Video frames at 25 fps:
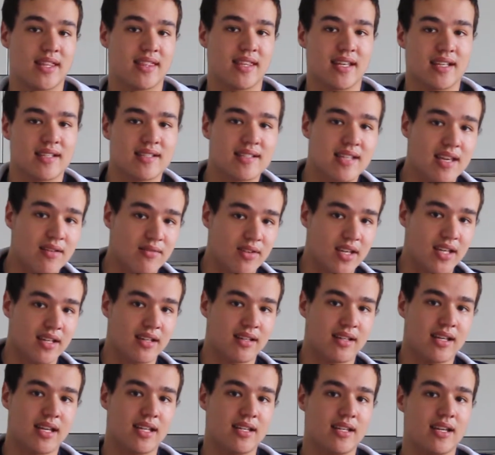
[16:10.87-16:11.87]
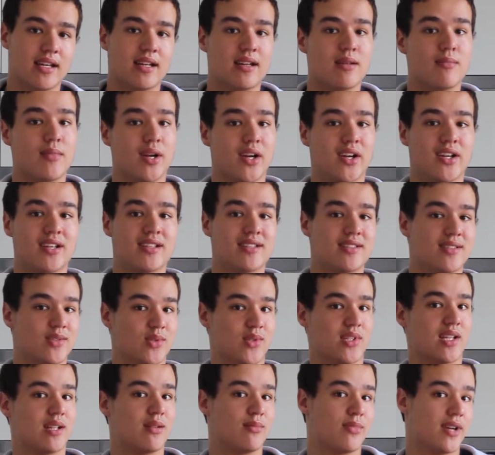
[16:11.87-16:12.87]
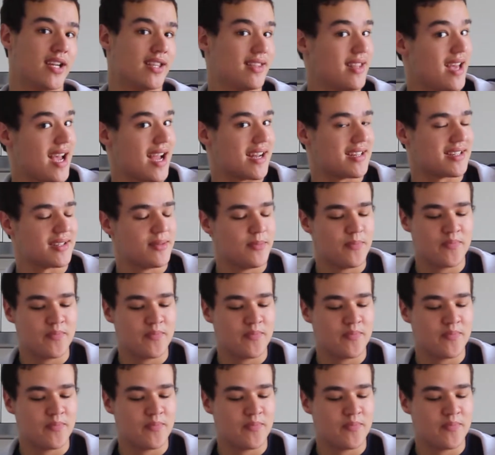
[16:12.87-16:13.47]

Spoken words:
Thanksgiving, and yet Americans still celebrate that.